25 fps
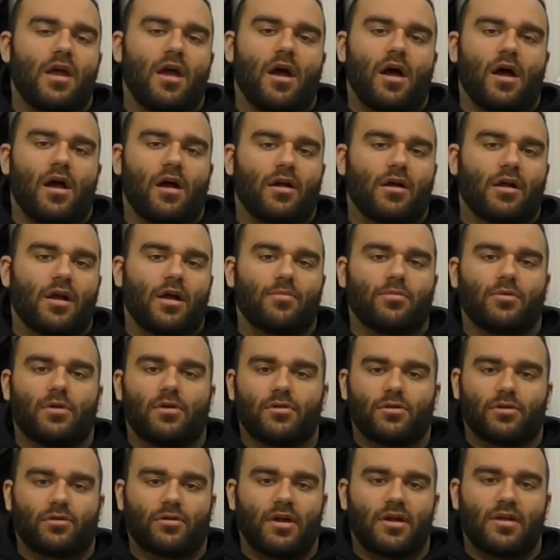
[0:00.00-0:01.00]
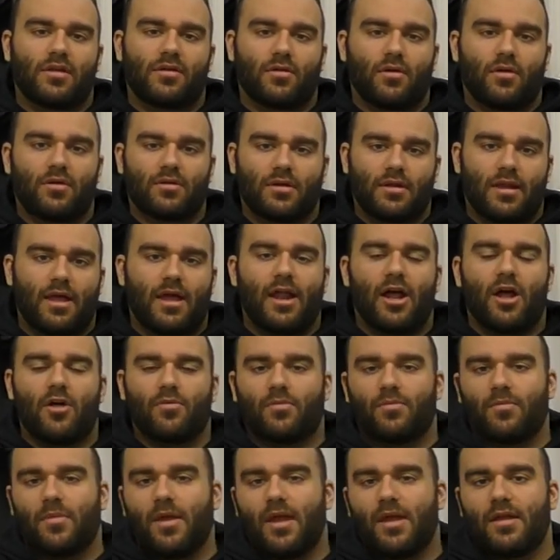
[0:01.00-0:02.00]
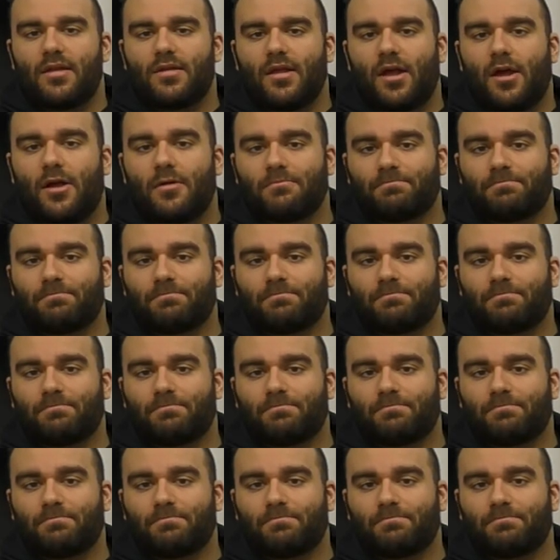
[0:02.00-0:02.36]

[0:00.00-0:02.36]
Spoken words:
A couple other great songs on that album. And